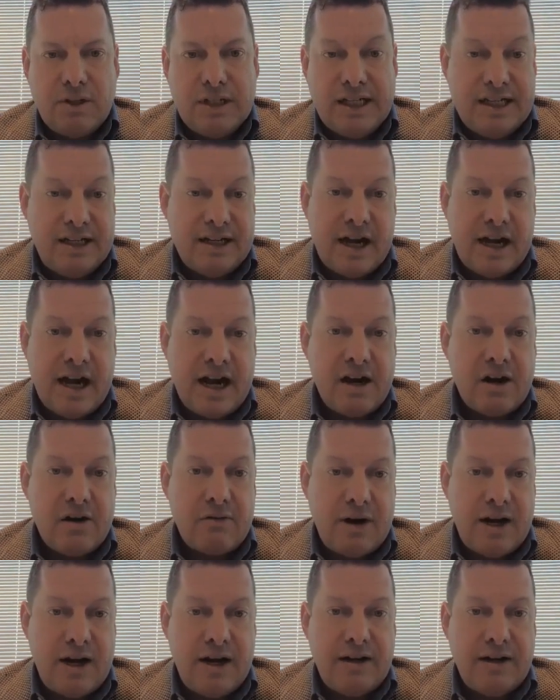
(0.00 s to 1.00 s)
need a
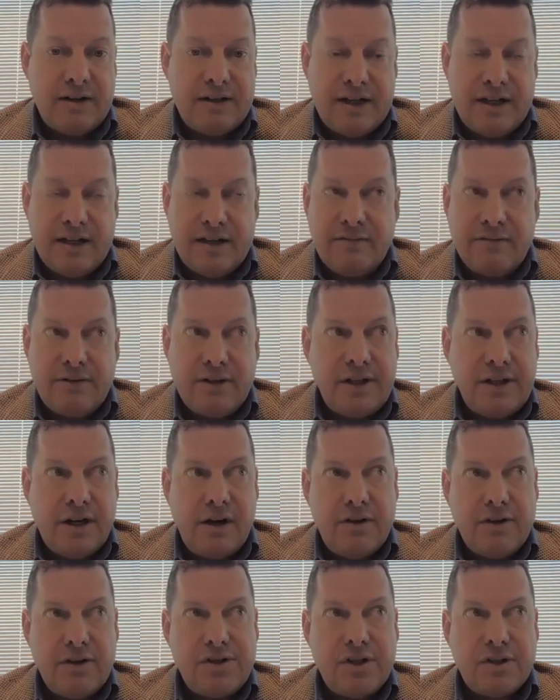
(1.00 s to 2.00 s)
higher rate.
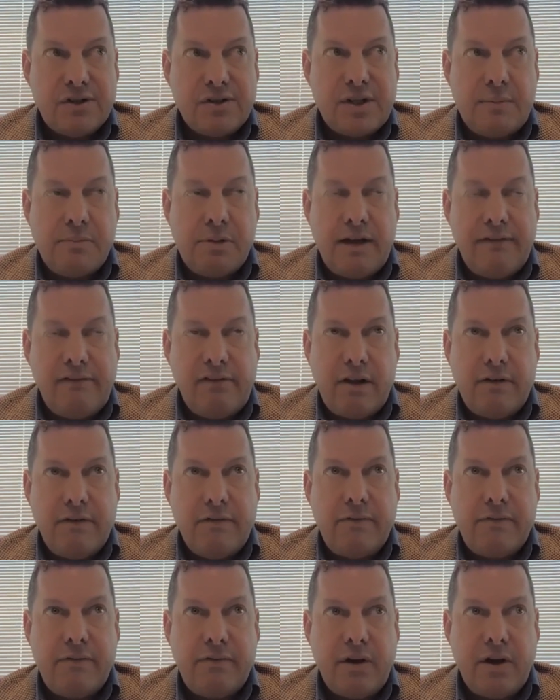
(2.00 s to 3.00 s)
There's still some
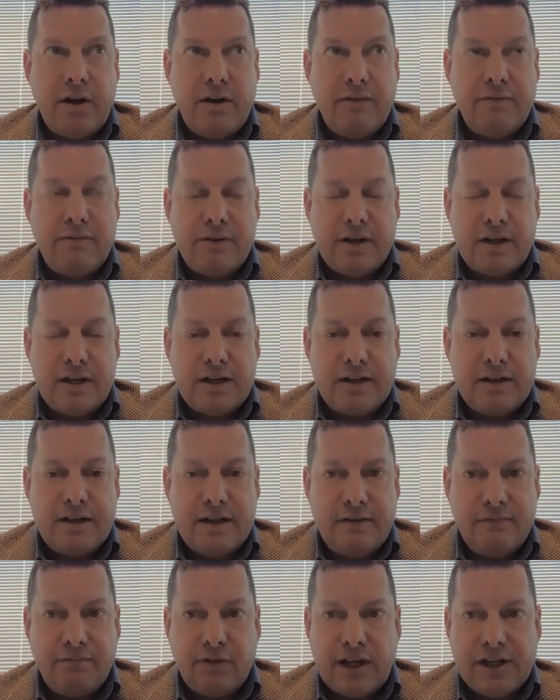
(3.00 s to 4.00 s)
level
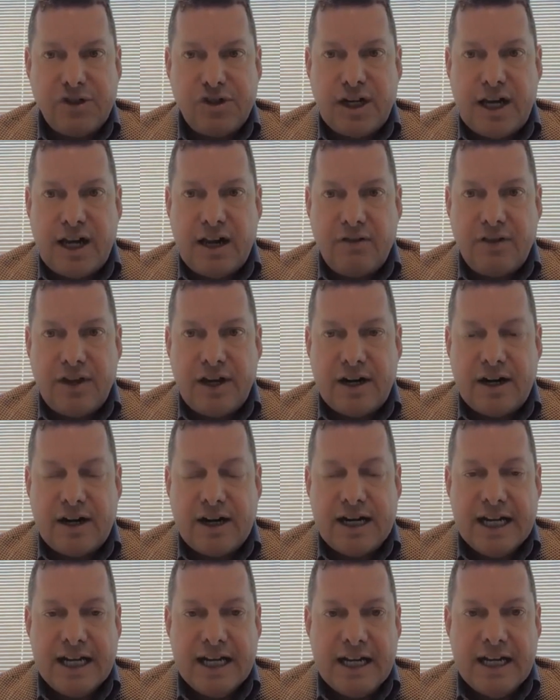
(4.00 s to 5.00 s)
of inflation out
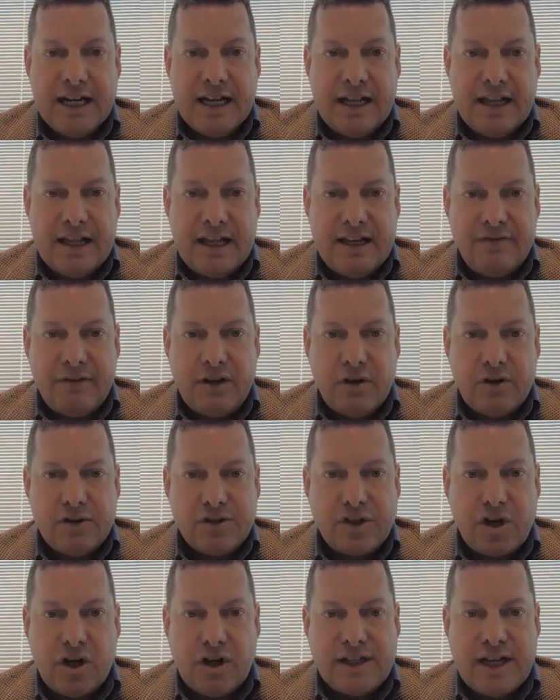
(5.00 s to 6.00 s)
there, even though
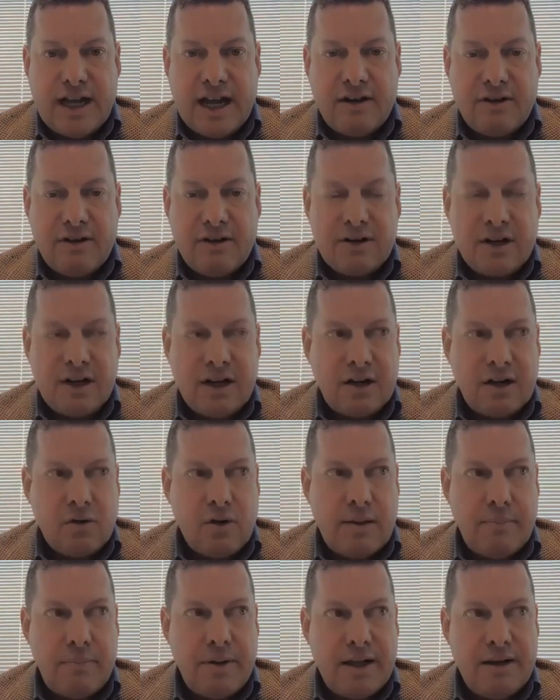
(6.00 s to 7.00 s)
it's gone down
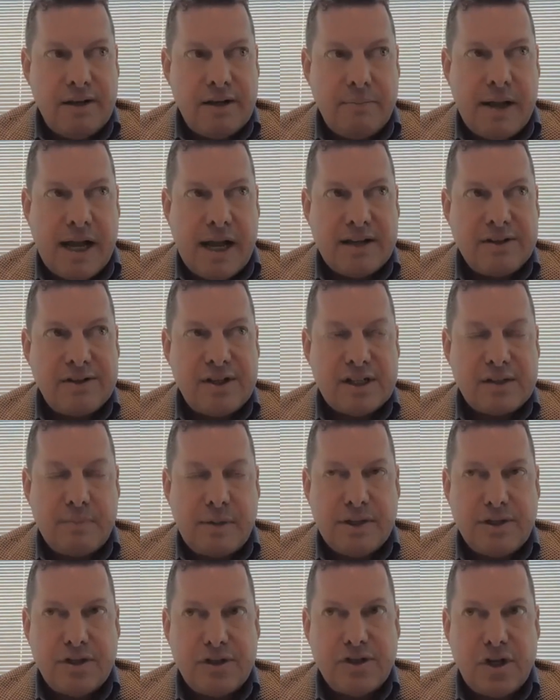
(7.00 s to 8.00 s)
quite a bit in the past 6
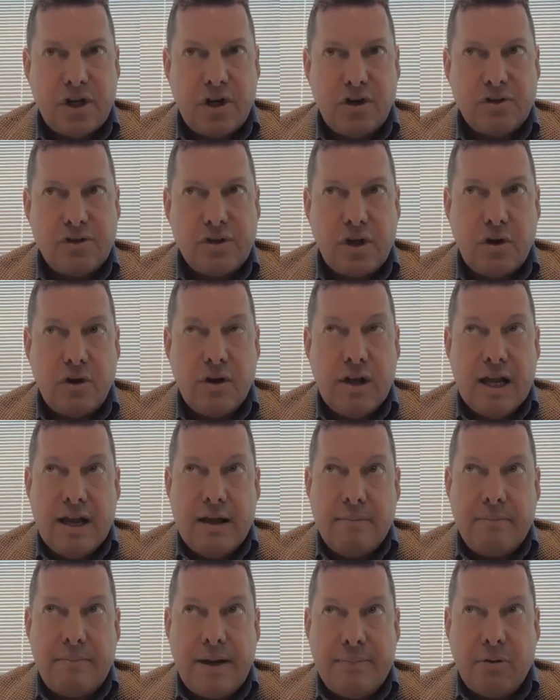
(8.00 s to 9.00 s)
months or so. So
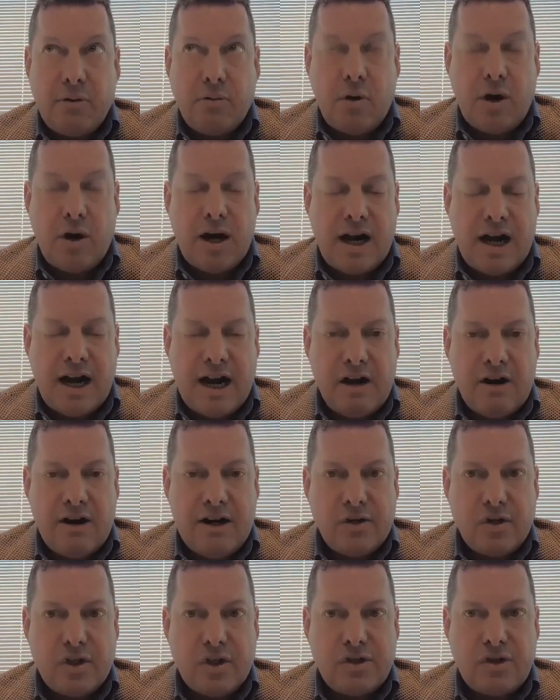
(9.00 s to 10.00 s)
people want a
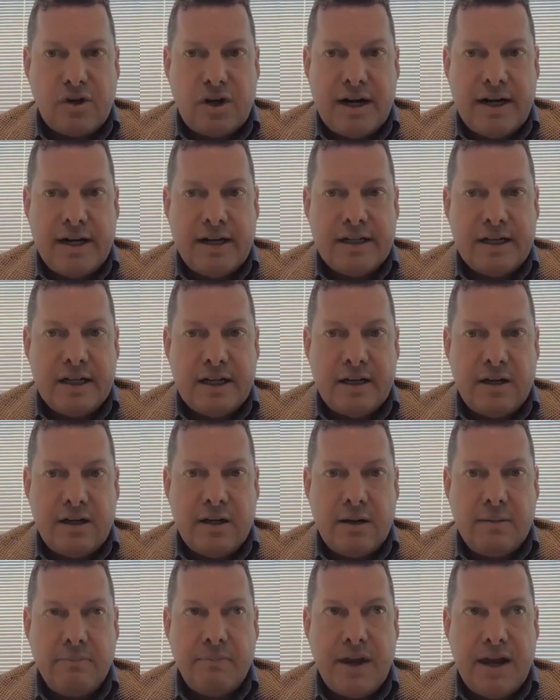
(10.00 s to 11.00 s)
higher interest rate.
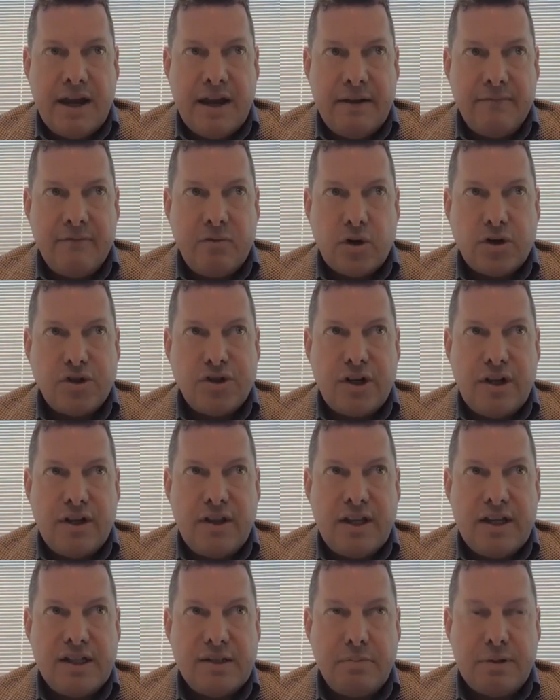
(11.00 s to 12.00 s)
And
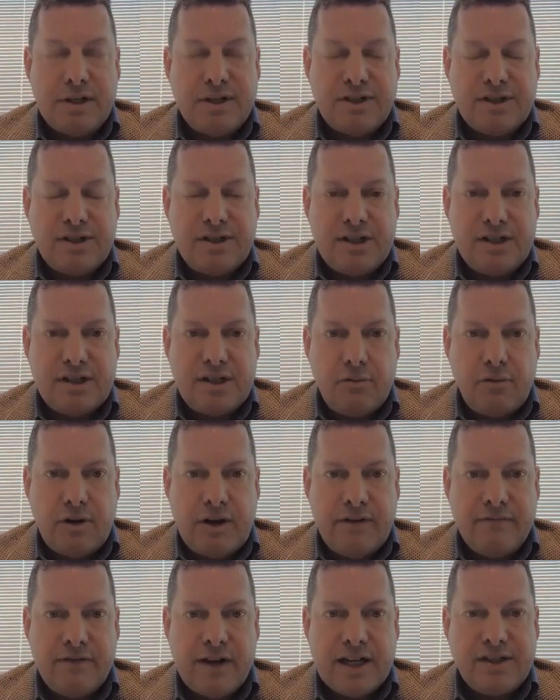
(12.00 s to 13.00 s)
fortunately, these businesses that
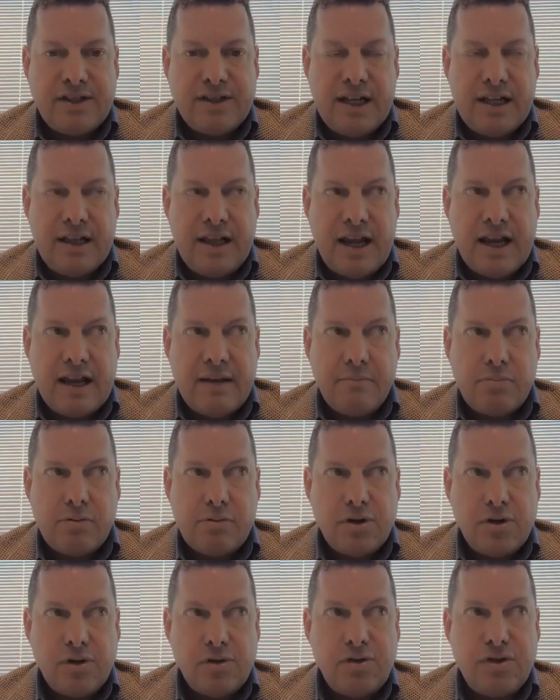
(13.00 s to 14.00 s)
we invest in, they can
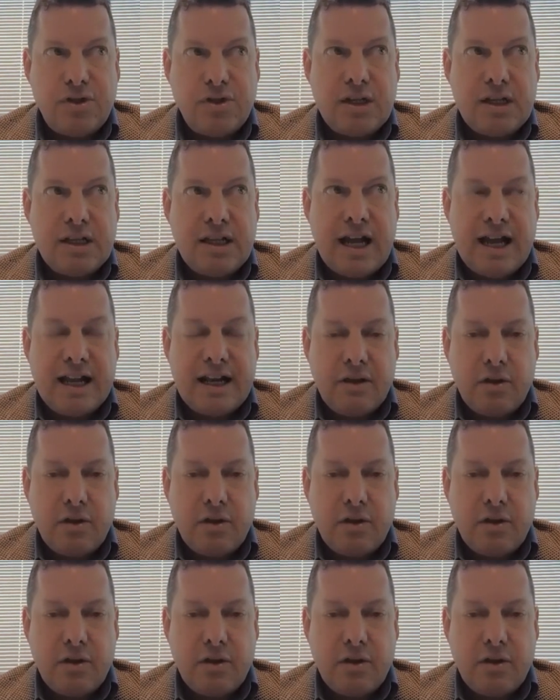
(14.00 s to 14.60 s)
produce